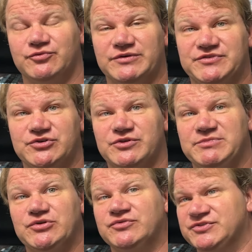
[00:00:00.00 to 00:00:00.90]
review. The
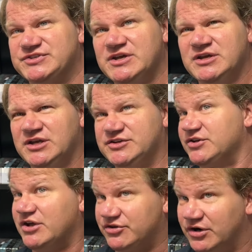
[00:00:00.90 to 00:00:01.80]
Mutants is
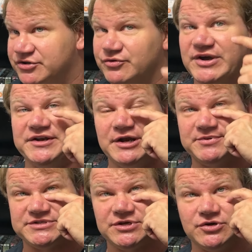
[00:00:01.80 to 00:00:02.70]
another underrated
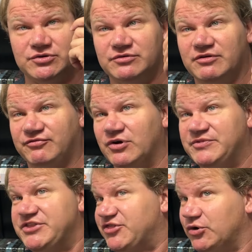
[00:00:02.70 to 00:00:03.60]
episode
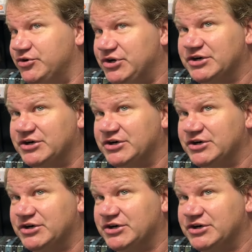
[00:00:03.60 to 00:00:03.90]
from the third